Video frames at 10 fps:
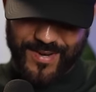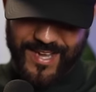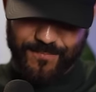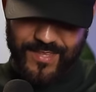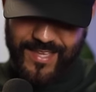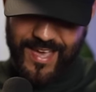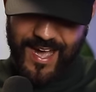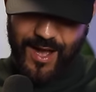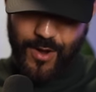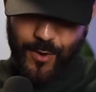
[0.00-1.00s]
But
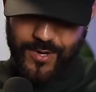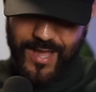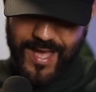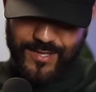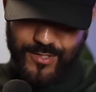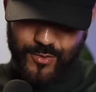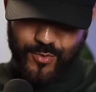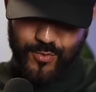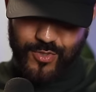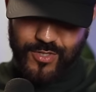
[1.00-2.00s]
I, I want to ask
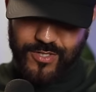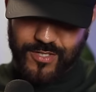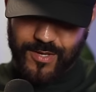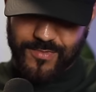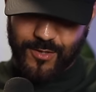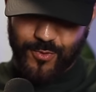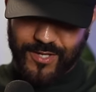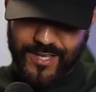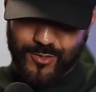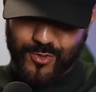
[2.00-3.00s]
you something
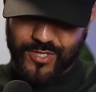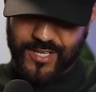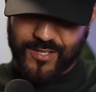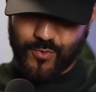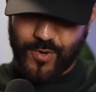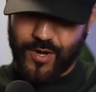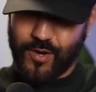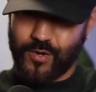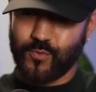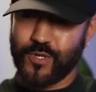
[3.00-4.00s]
really interesting as
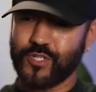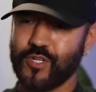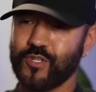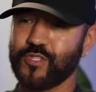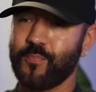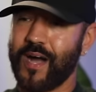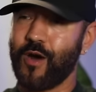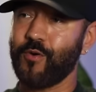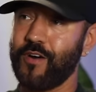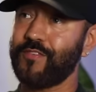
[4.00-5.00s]
well, which is the
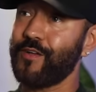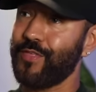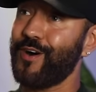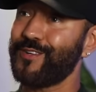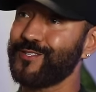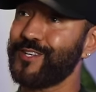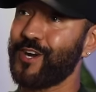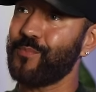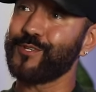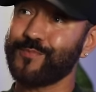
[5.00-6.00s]
power of our thoughts
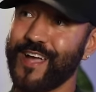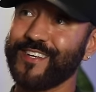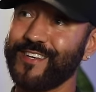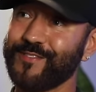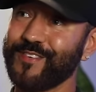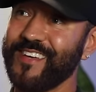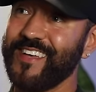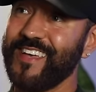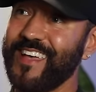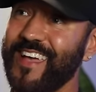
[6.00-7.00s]
and our perspective. Mm-hmm.